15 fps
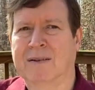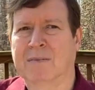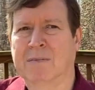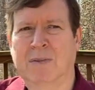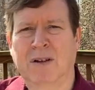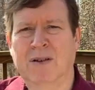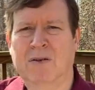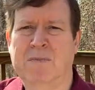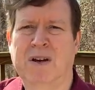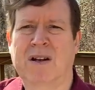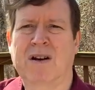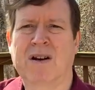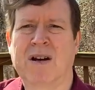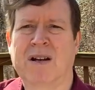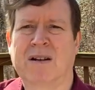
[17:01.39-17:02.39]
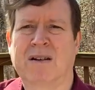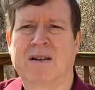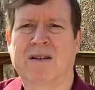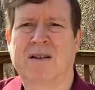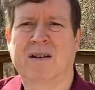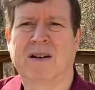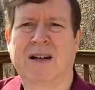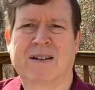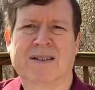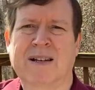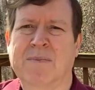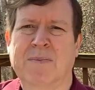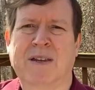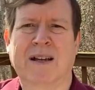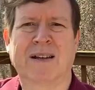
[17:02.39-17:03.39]
But you may not
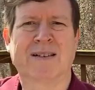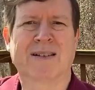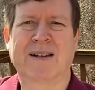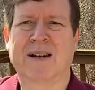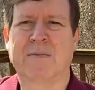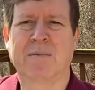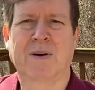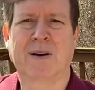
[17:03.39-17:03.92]
accept that same